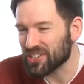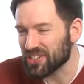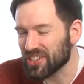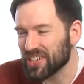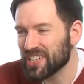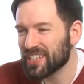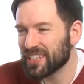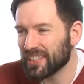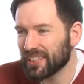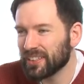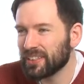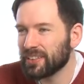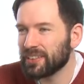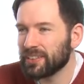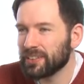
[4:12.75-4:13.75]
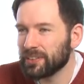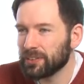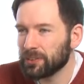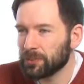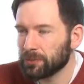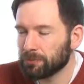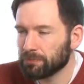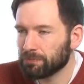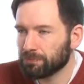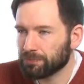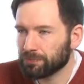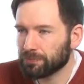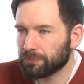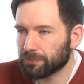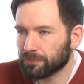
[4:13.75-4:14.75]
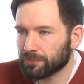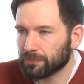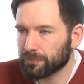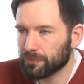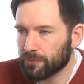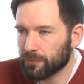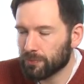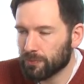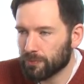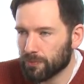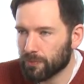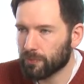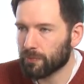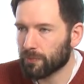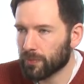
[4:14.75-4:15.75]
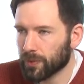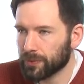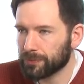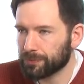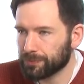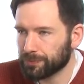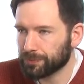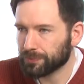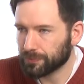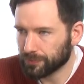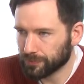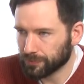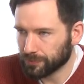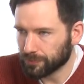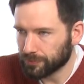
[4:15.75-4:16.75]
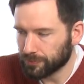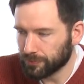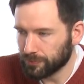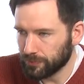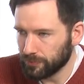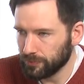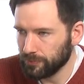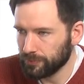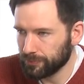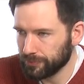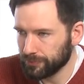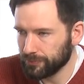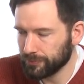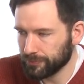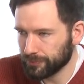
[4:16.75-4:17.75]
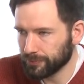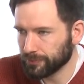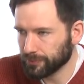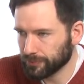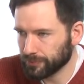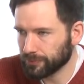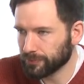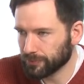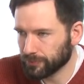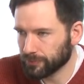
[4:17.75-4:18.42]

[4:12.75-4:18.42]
This person isn't speaking.